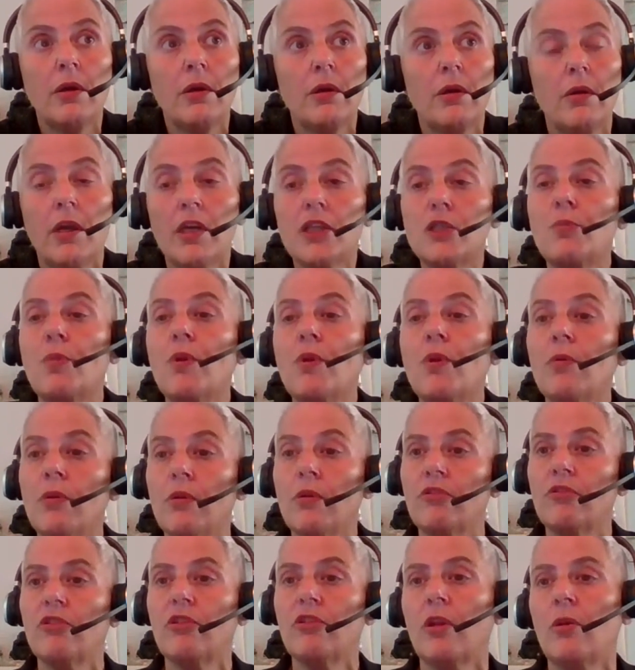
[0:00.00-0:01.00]

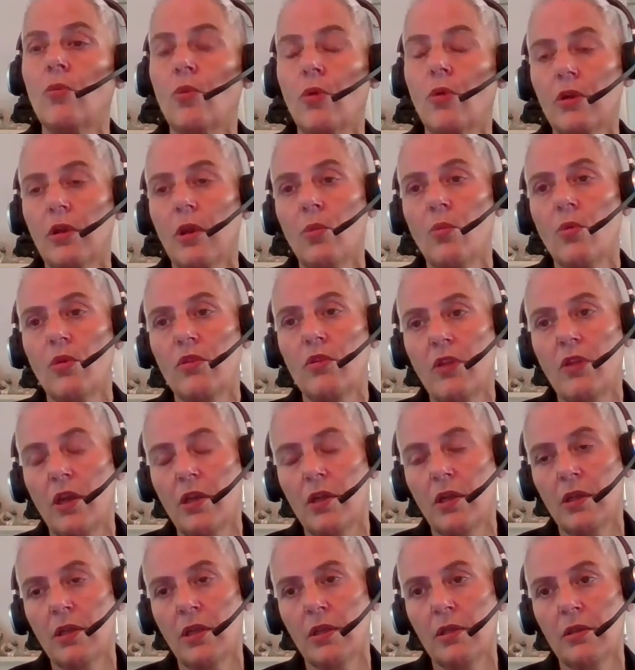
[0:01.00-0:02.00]
experienced in working with data
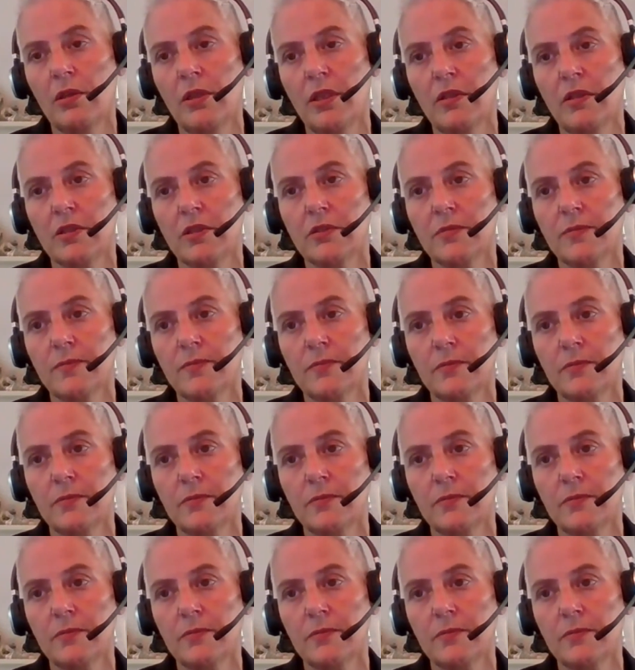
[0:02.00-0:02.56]
and analytics.